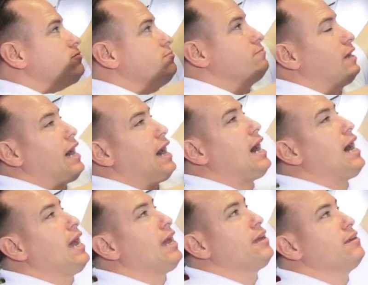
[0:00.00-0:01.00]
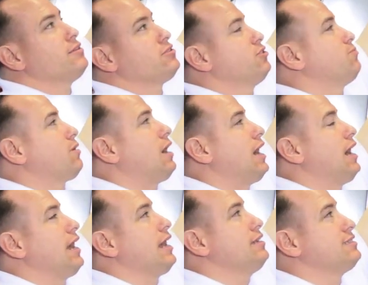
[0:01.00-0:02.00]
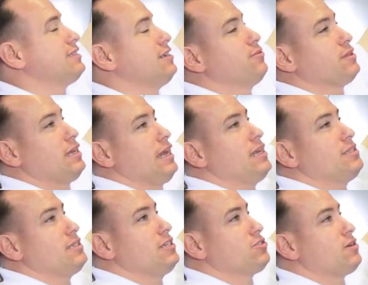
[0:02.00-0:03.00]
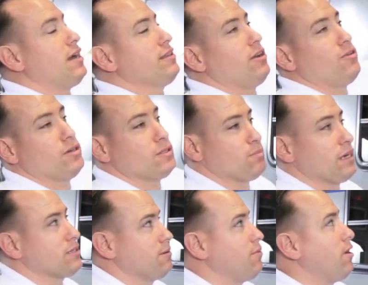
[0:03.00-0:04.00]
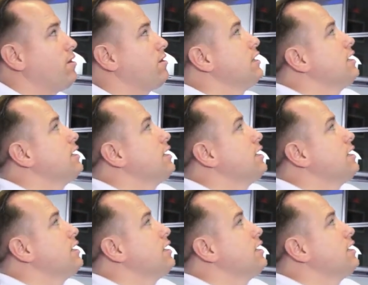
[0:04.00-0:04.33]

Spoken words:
high, super high AC with the AC shroud that always breaks apart.